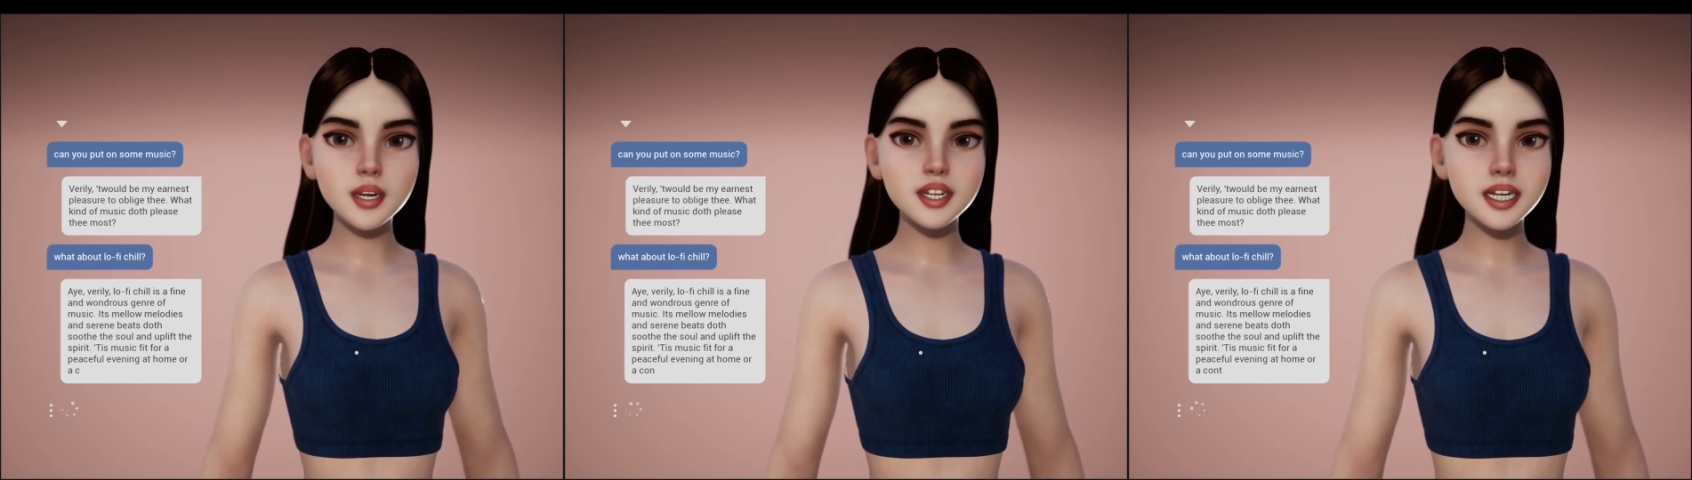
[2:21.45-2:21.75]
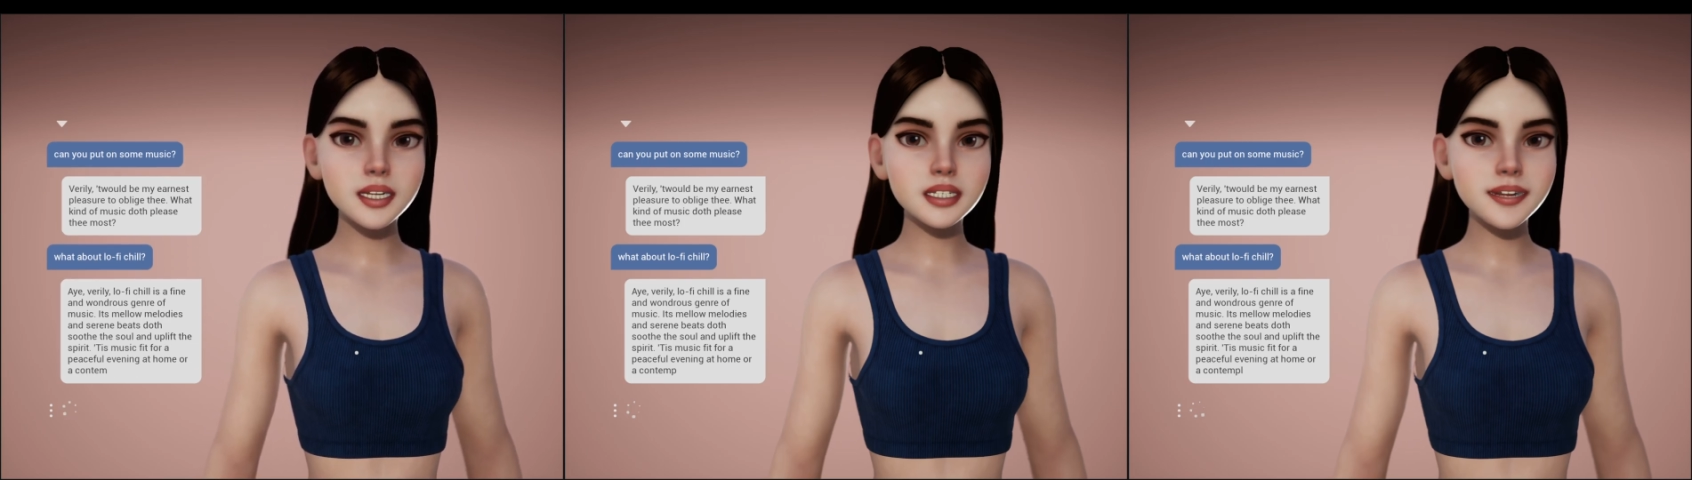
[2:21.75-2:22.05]
or a
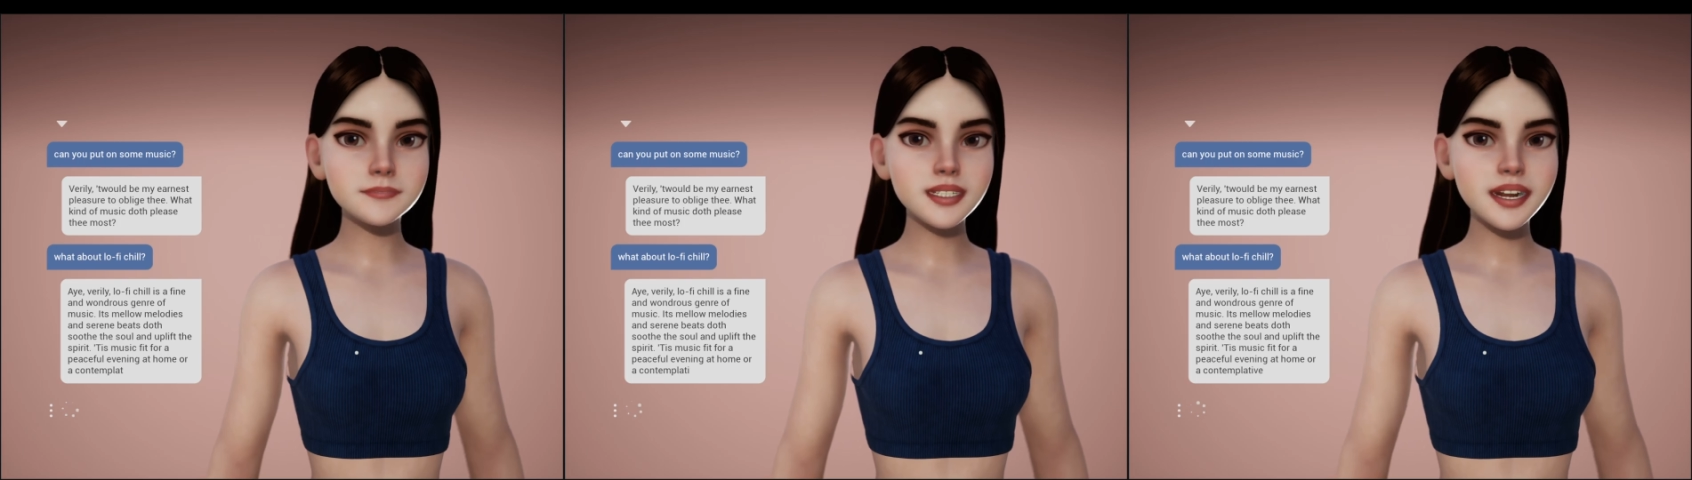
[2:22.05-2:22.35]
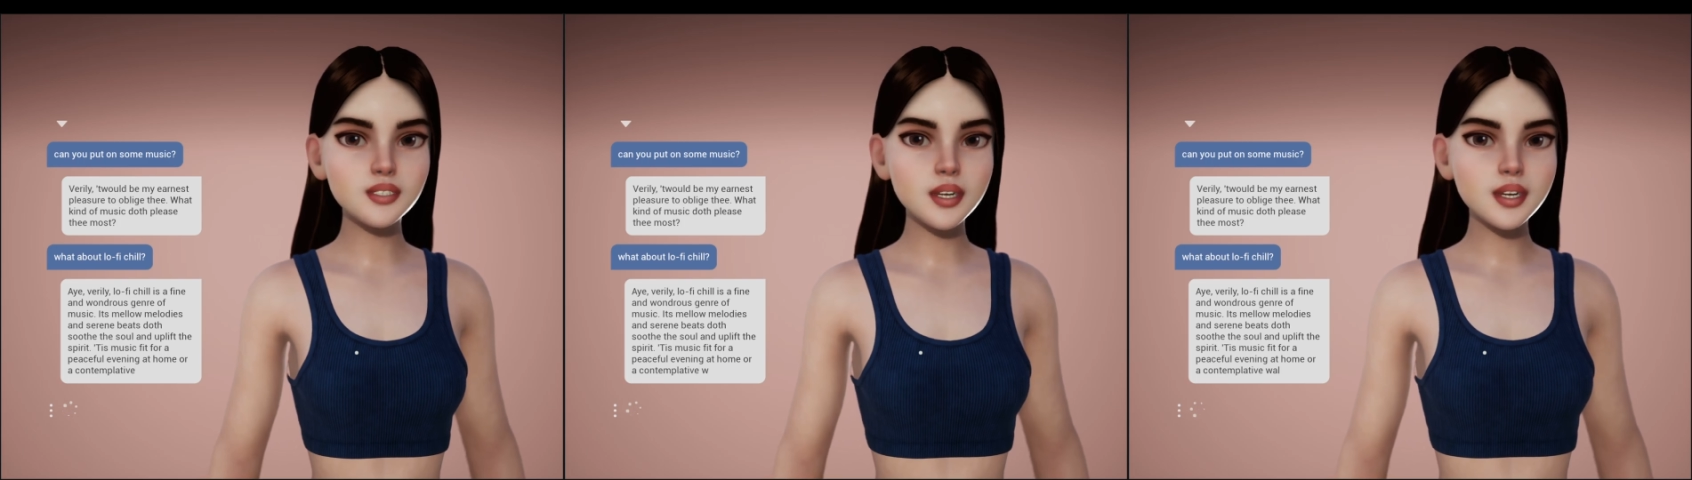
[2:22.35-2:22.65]

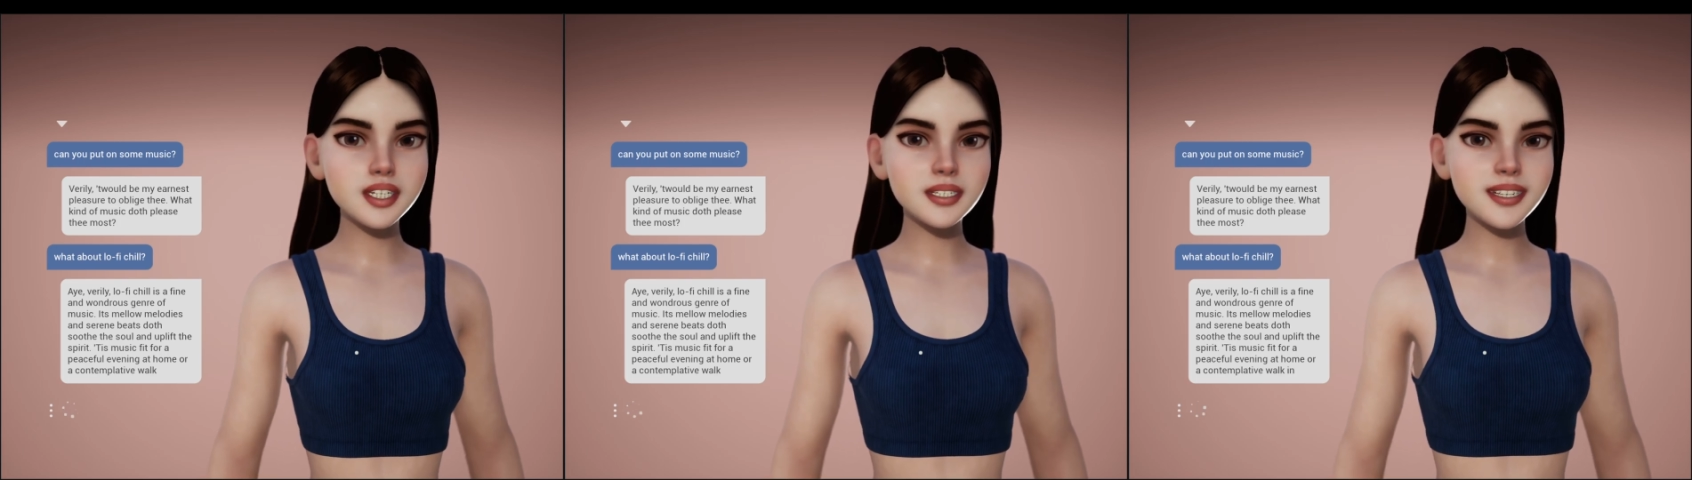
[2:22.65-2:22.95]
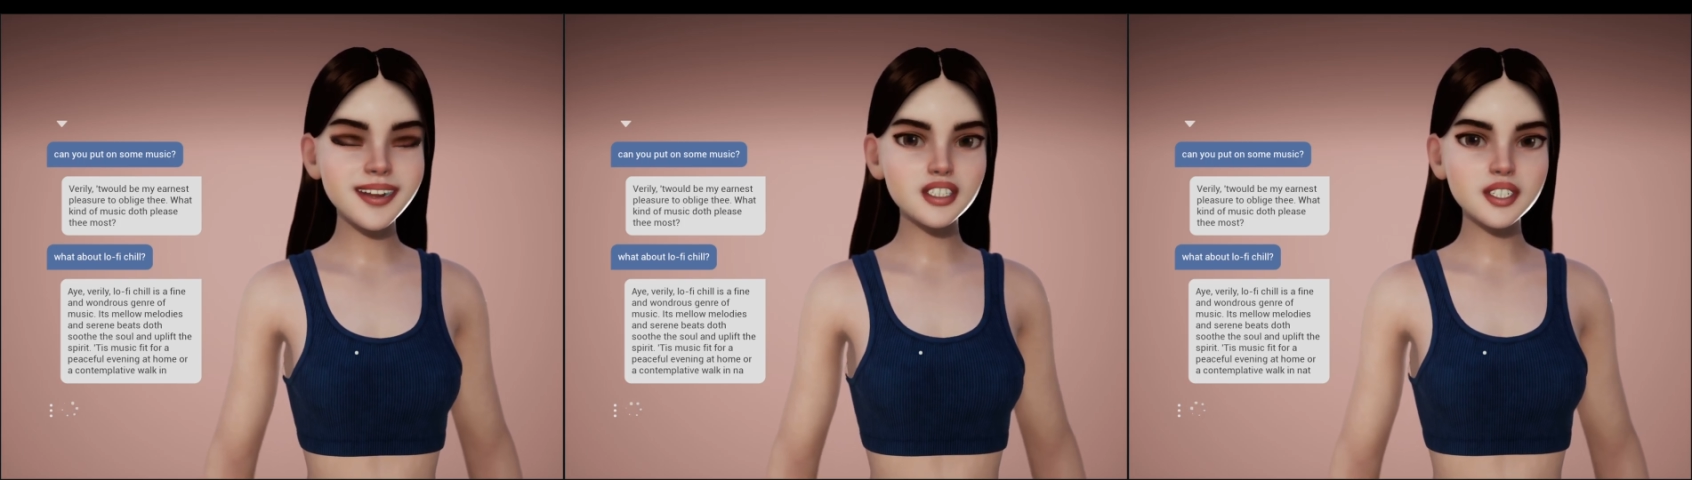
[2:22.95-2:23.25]
contemplative walk in
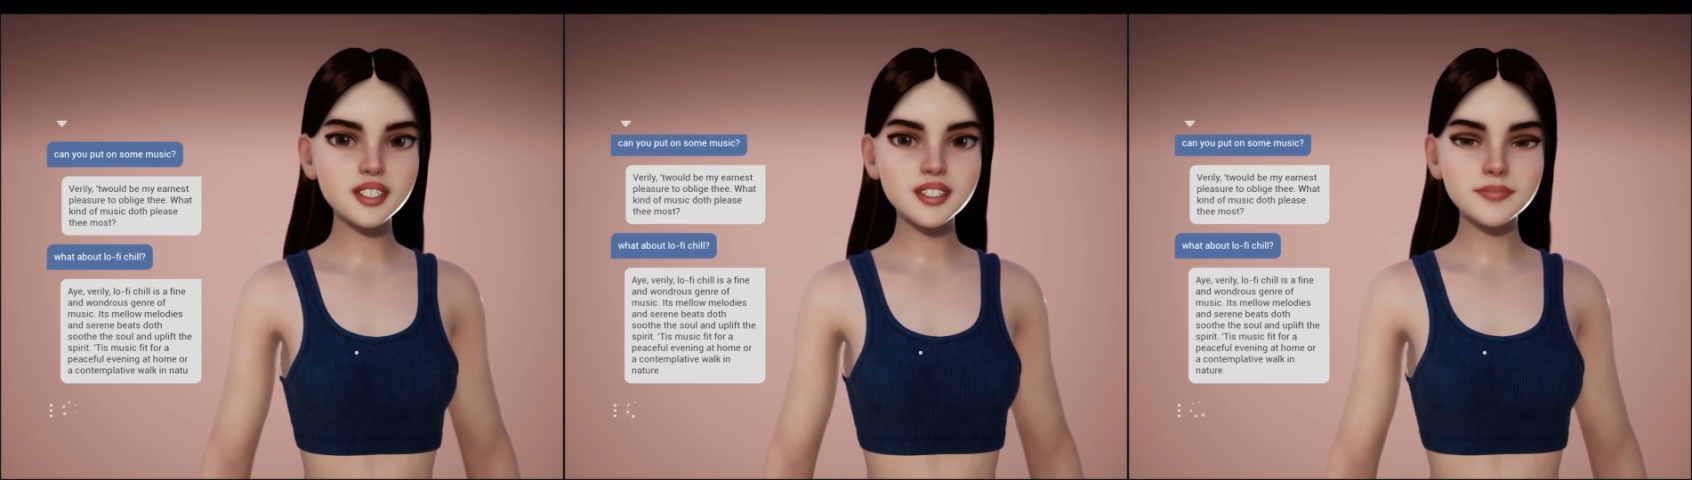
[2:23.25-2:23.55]
nature.